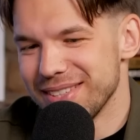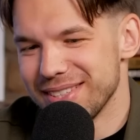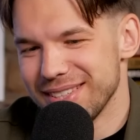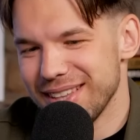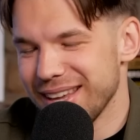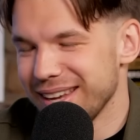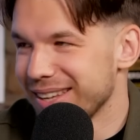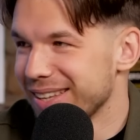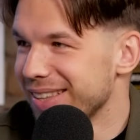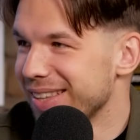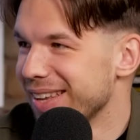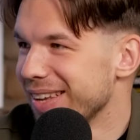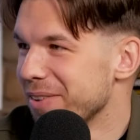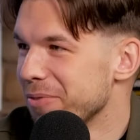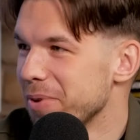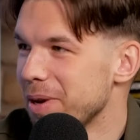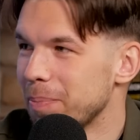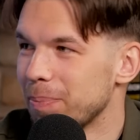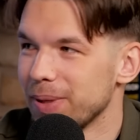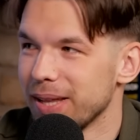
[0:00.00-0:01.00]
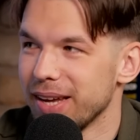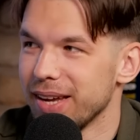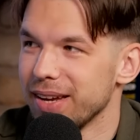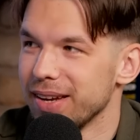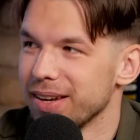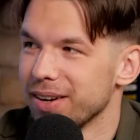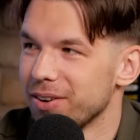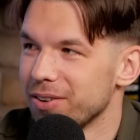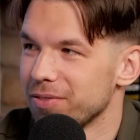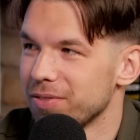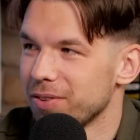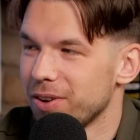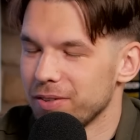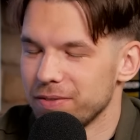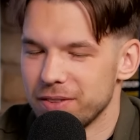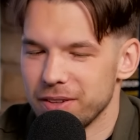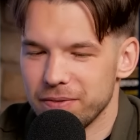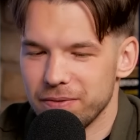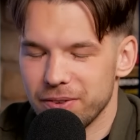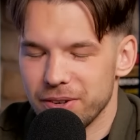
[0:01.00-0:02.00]
it's like the replay
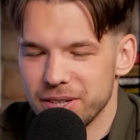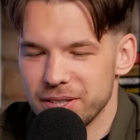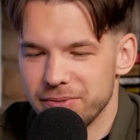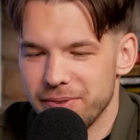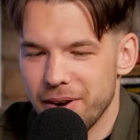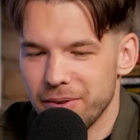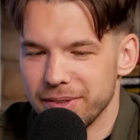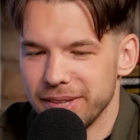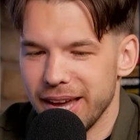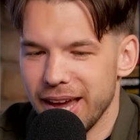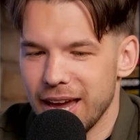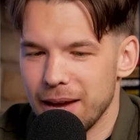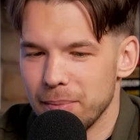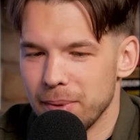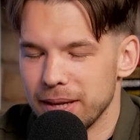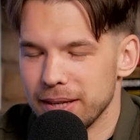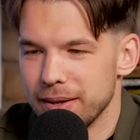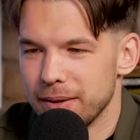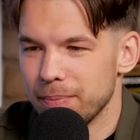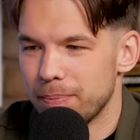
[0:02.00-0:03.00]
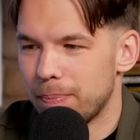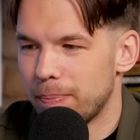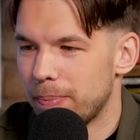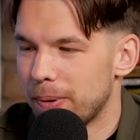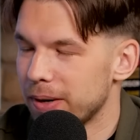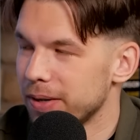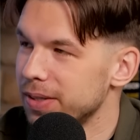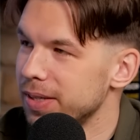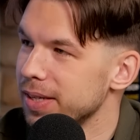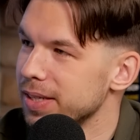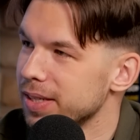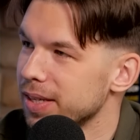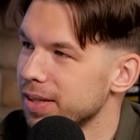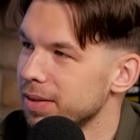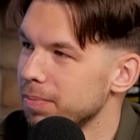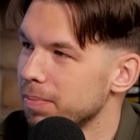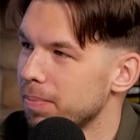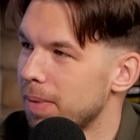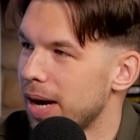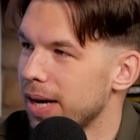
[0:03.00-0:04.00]
of the first round game, and
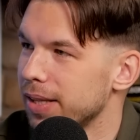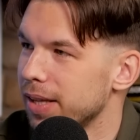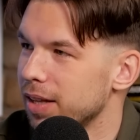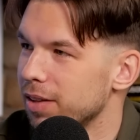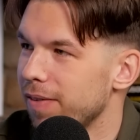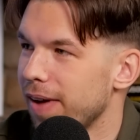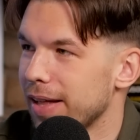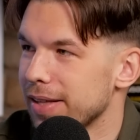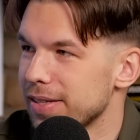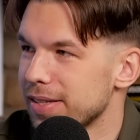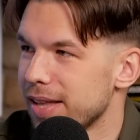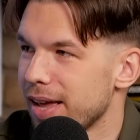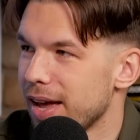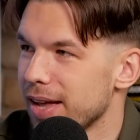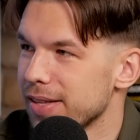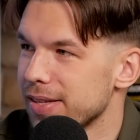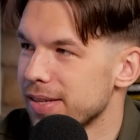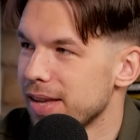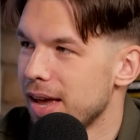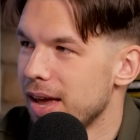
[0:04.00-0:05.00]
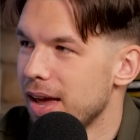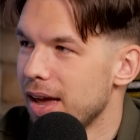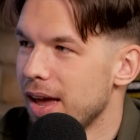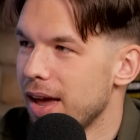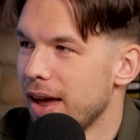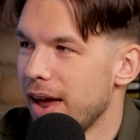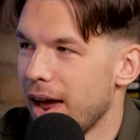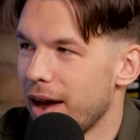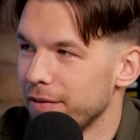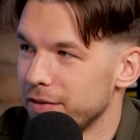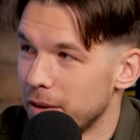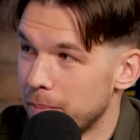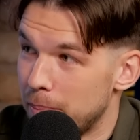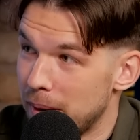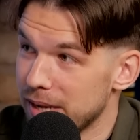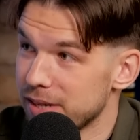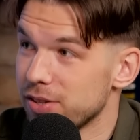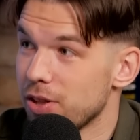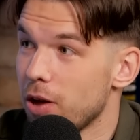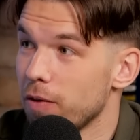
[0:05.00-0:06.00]
Partizan, by the advanced stats, have the
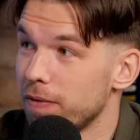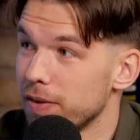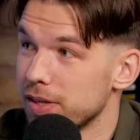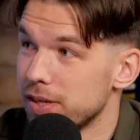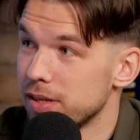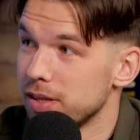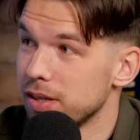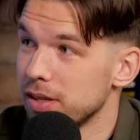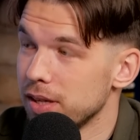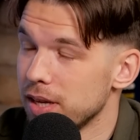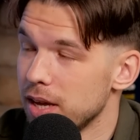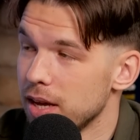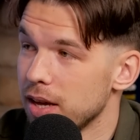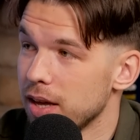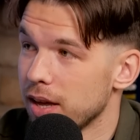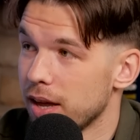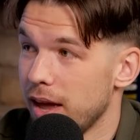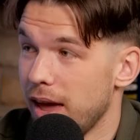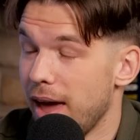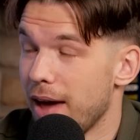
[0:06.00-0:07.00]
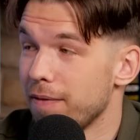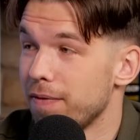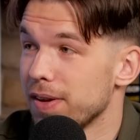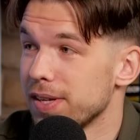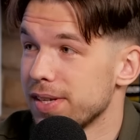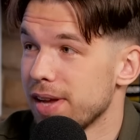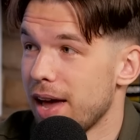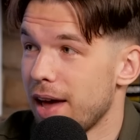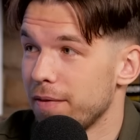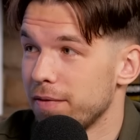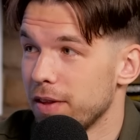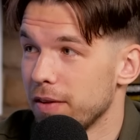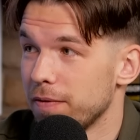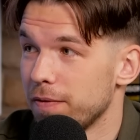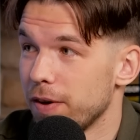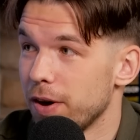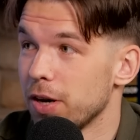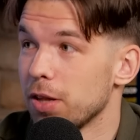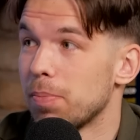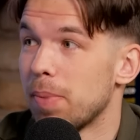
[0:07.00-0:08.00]
best offense in the league. FS have the
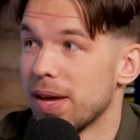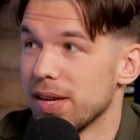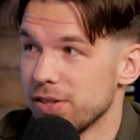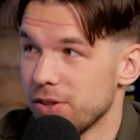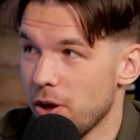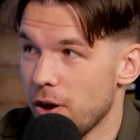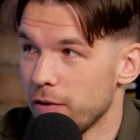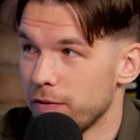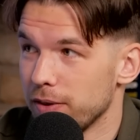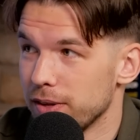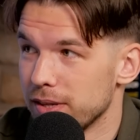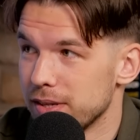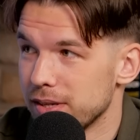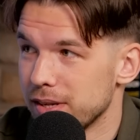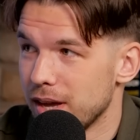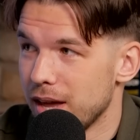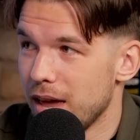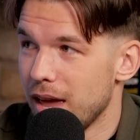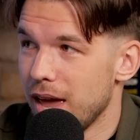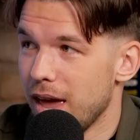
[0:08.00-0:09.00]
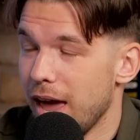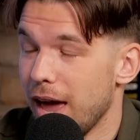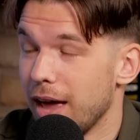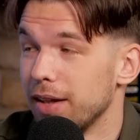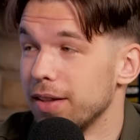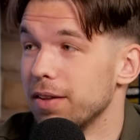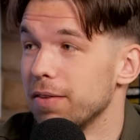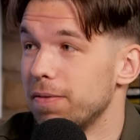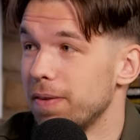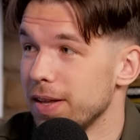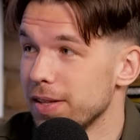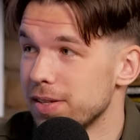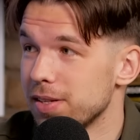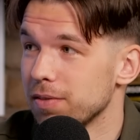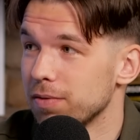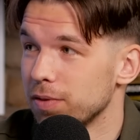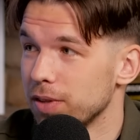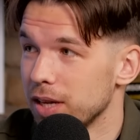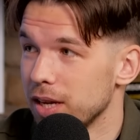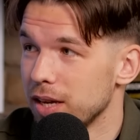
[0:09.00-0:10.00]
third best offense. And
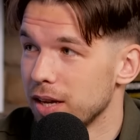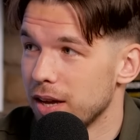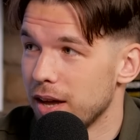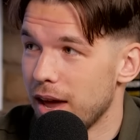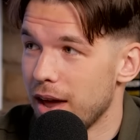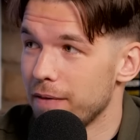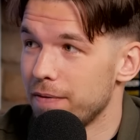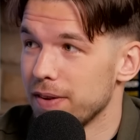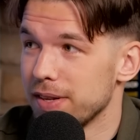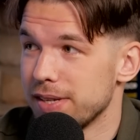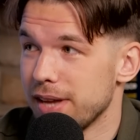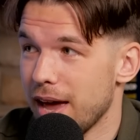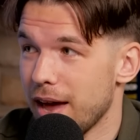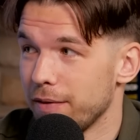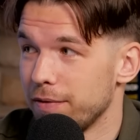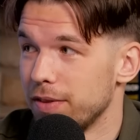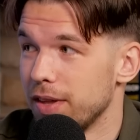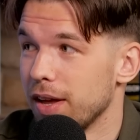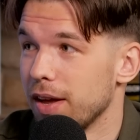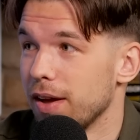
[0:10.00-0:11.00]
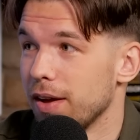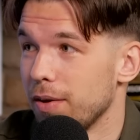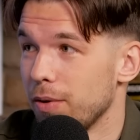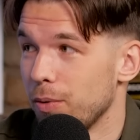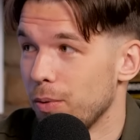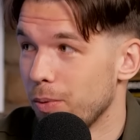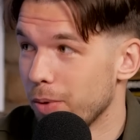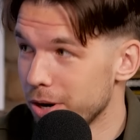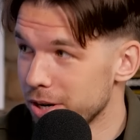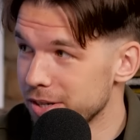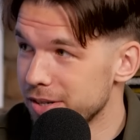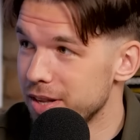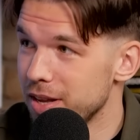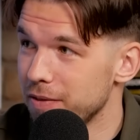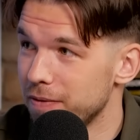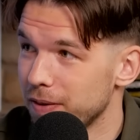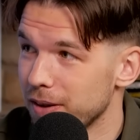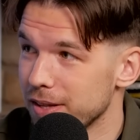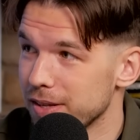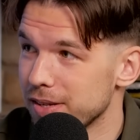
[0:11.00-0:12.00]
defensively, FS have the worst
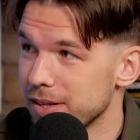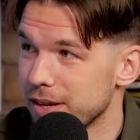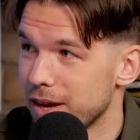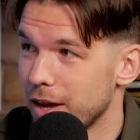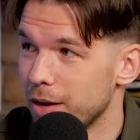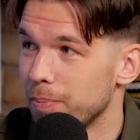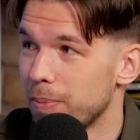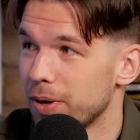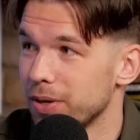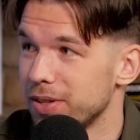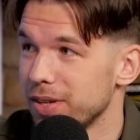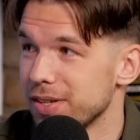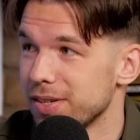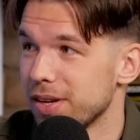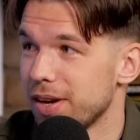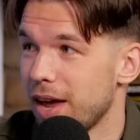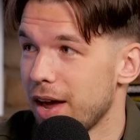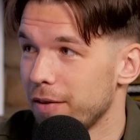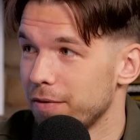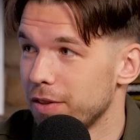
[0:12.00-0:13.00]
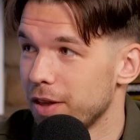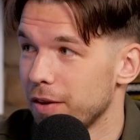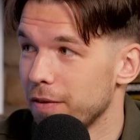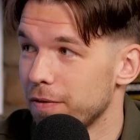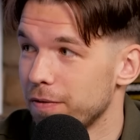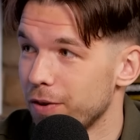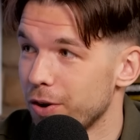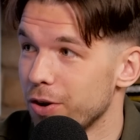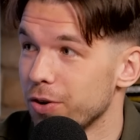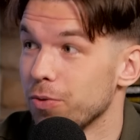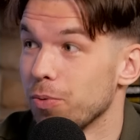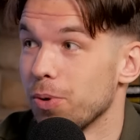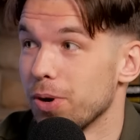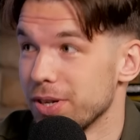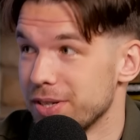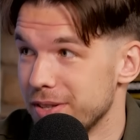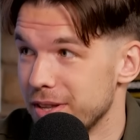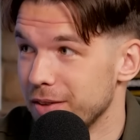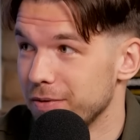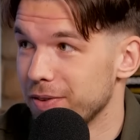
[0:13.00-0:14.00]
defense and Partizan have the third
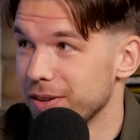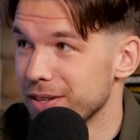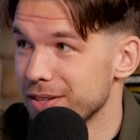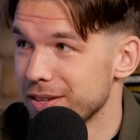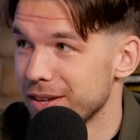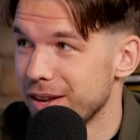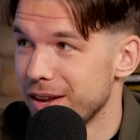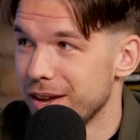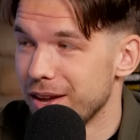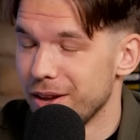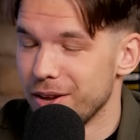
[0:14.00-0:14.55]
worst defense.